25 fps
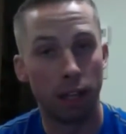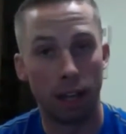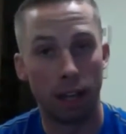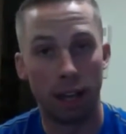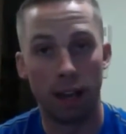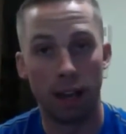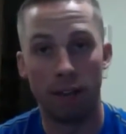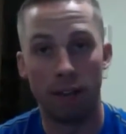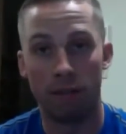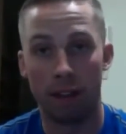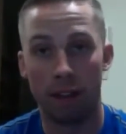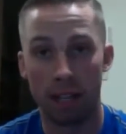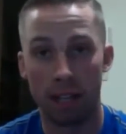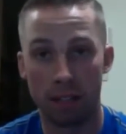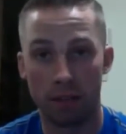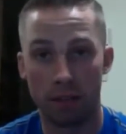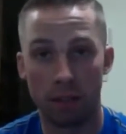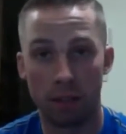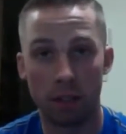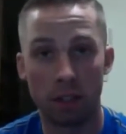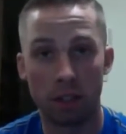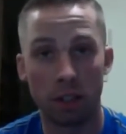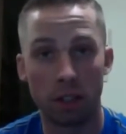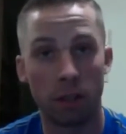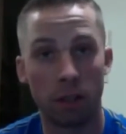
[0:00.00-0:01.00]
And vice
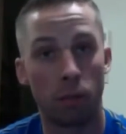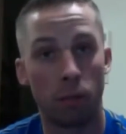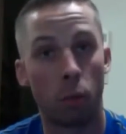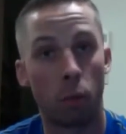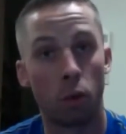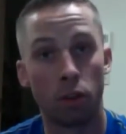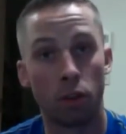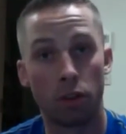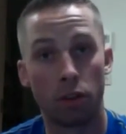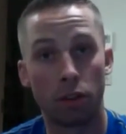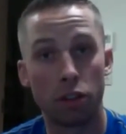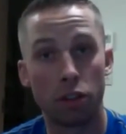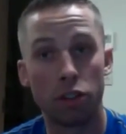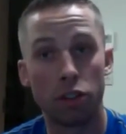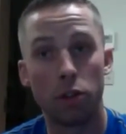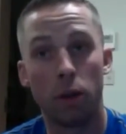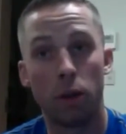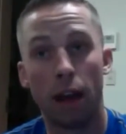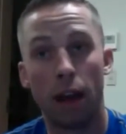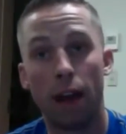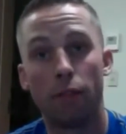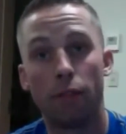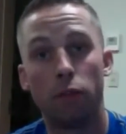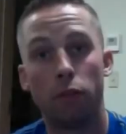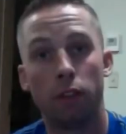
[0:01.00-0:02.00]
versa, the more thrust you
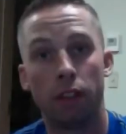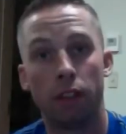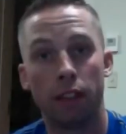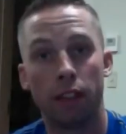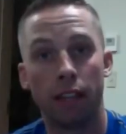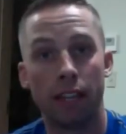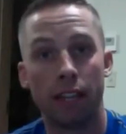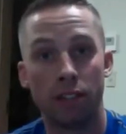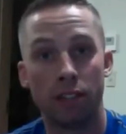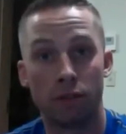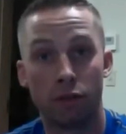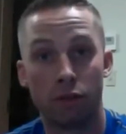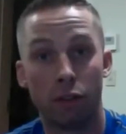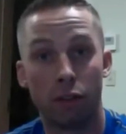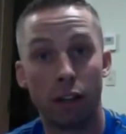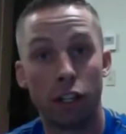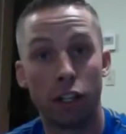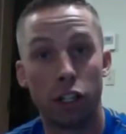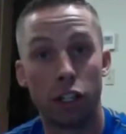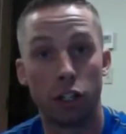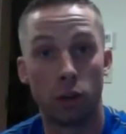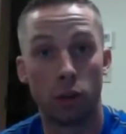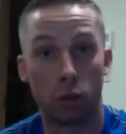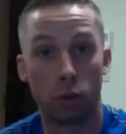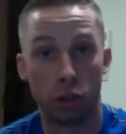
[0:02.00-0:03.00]
have with less
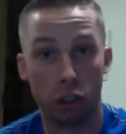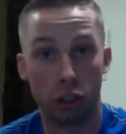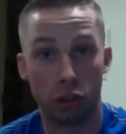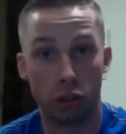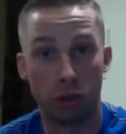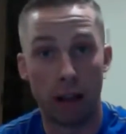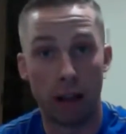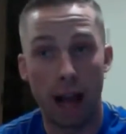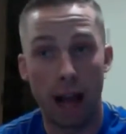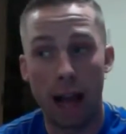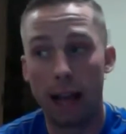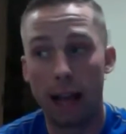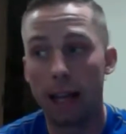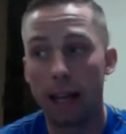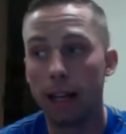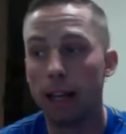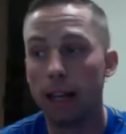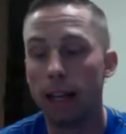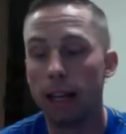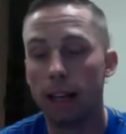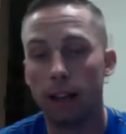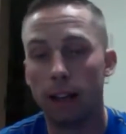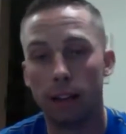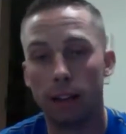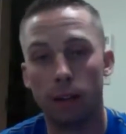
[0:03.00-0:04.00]
friction or drag,
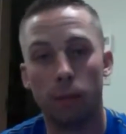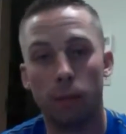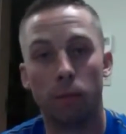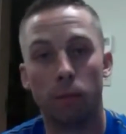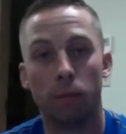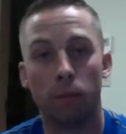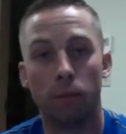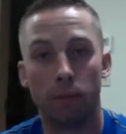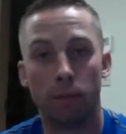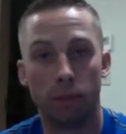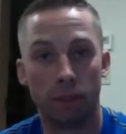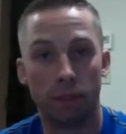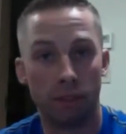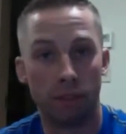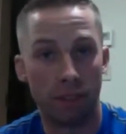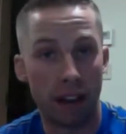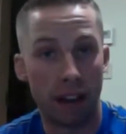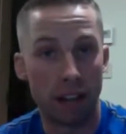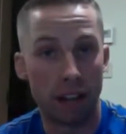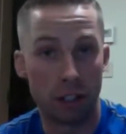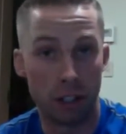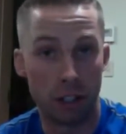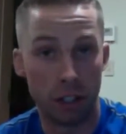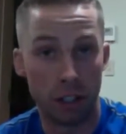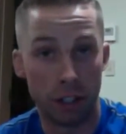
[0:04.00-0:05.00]
the
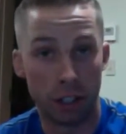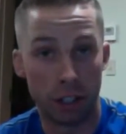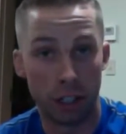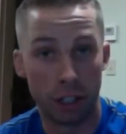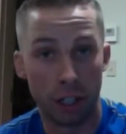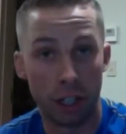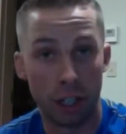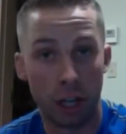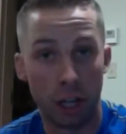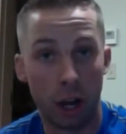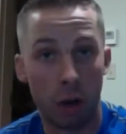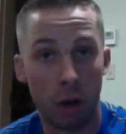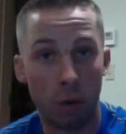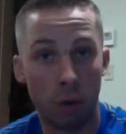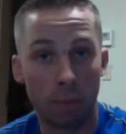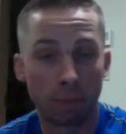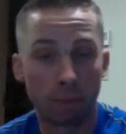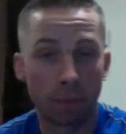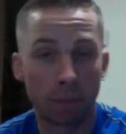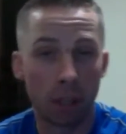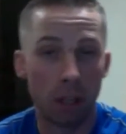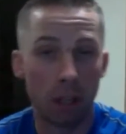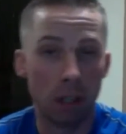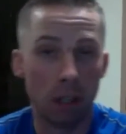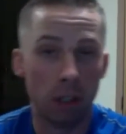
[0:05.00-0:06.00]
faster you're going to go.
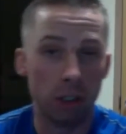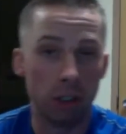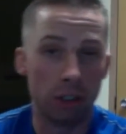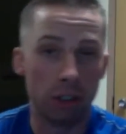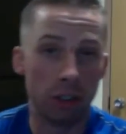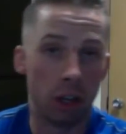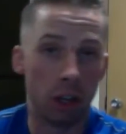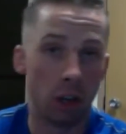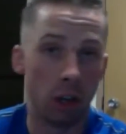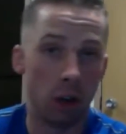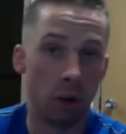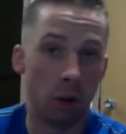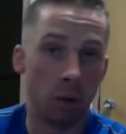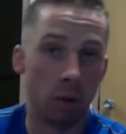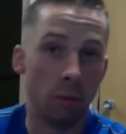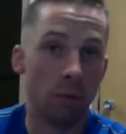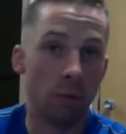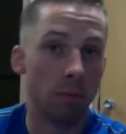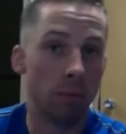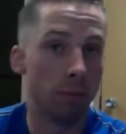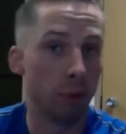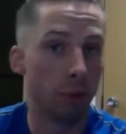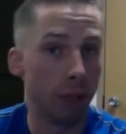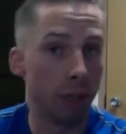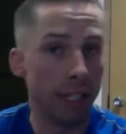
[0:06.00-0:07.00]
So
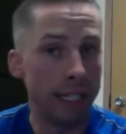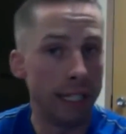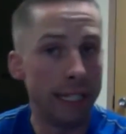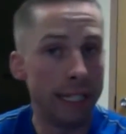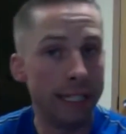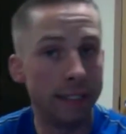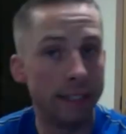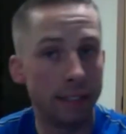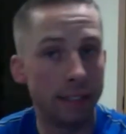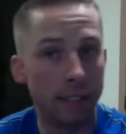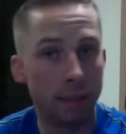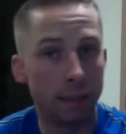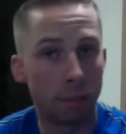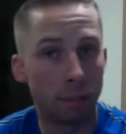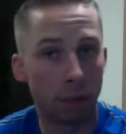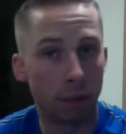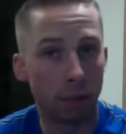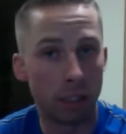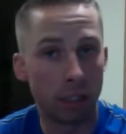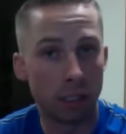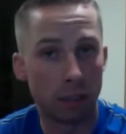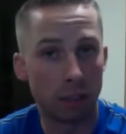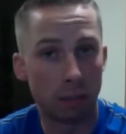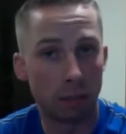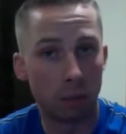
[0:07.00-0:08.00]
pretty easy
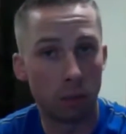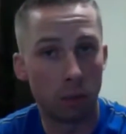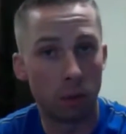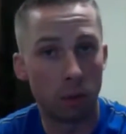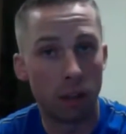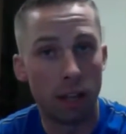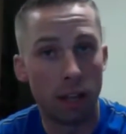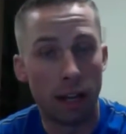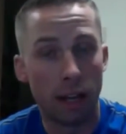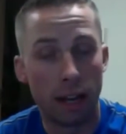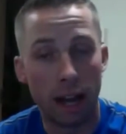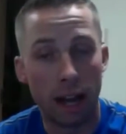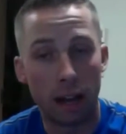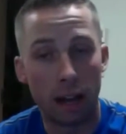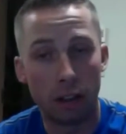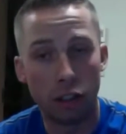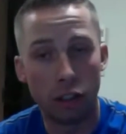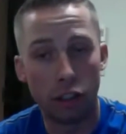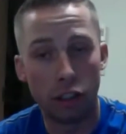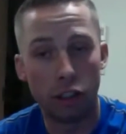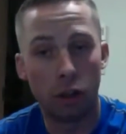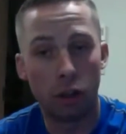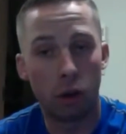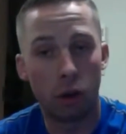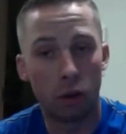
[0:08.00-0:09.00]
principle. Now that
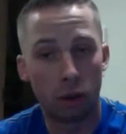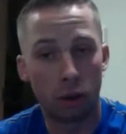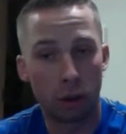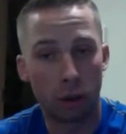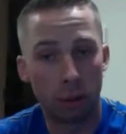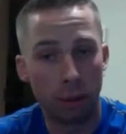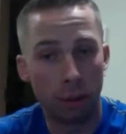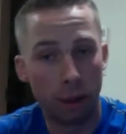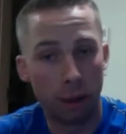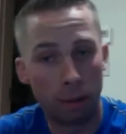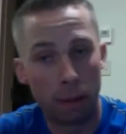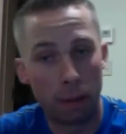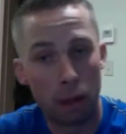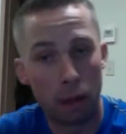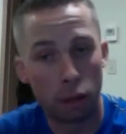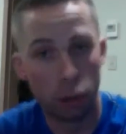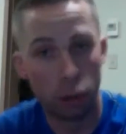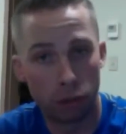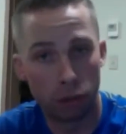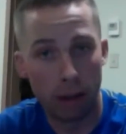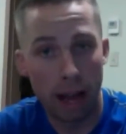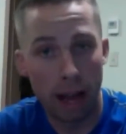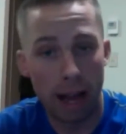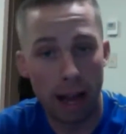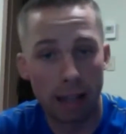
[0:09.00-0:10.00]
you know a little bit about
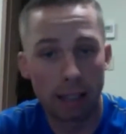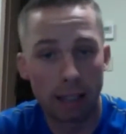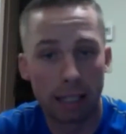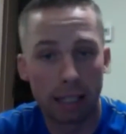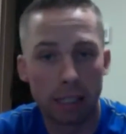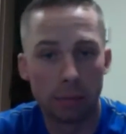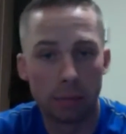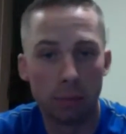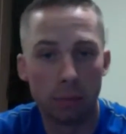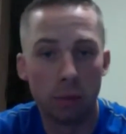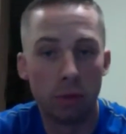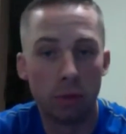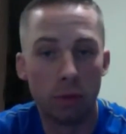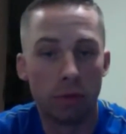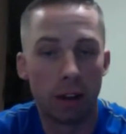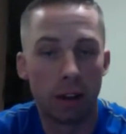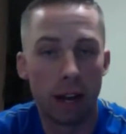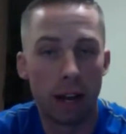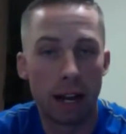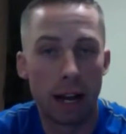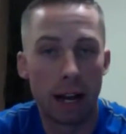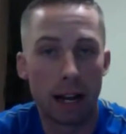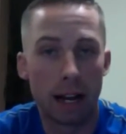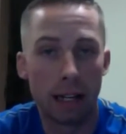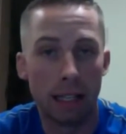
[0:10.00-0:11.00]
drag, let's move right
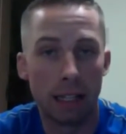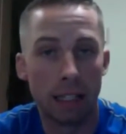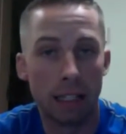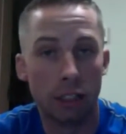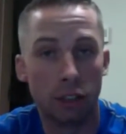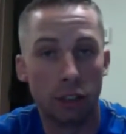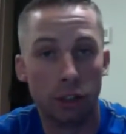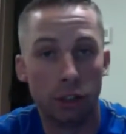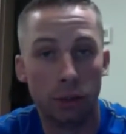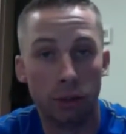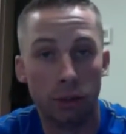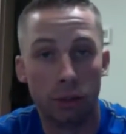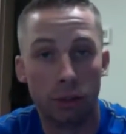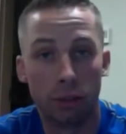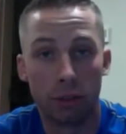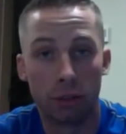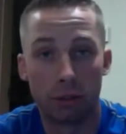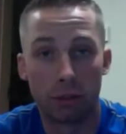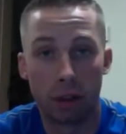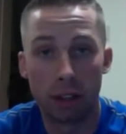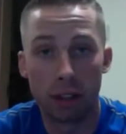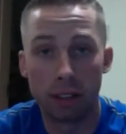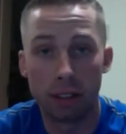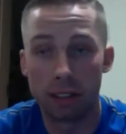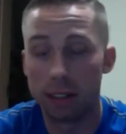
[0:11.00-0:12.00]
on into
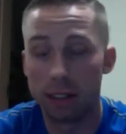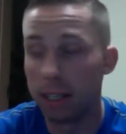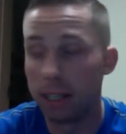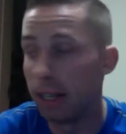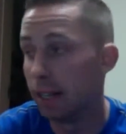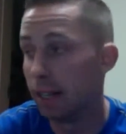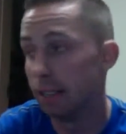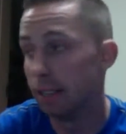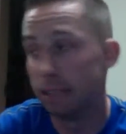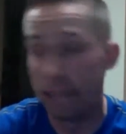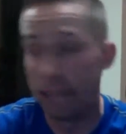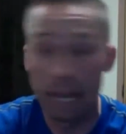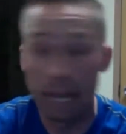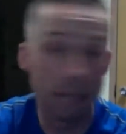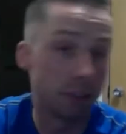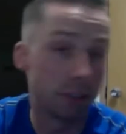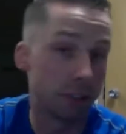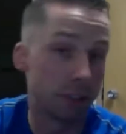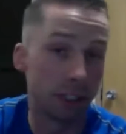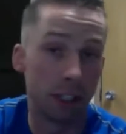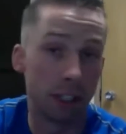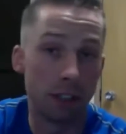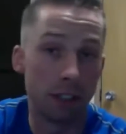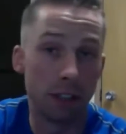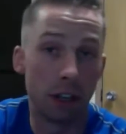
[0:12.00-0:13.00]
thrust, and Daniel's
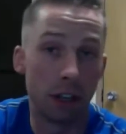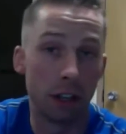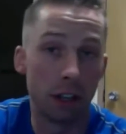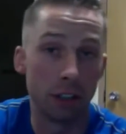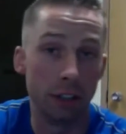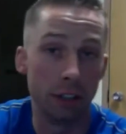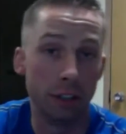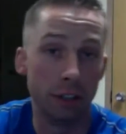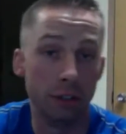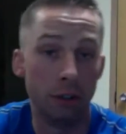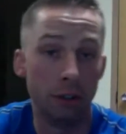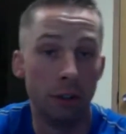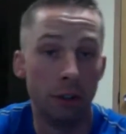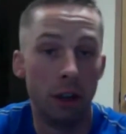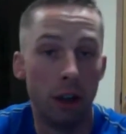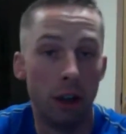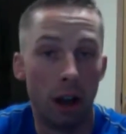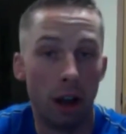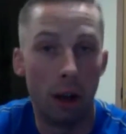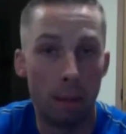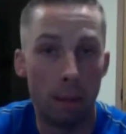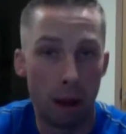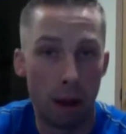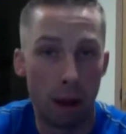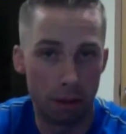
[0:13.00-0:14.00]
going to talk to you
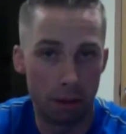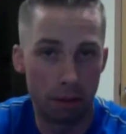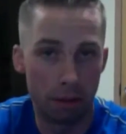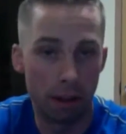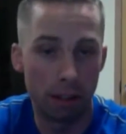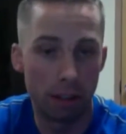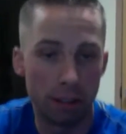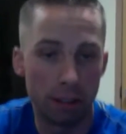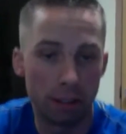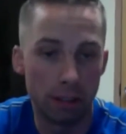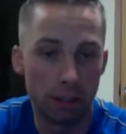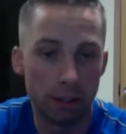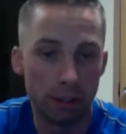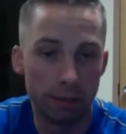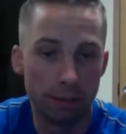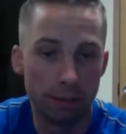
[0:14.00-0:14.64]
about thrust.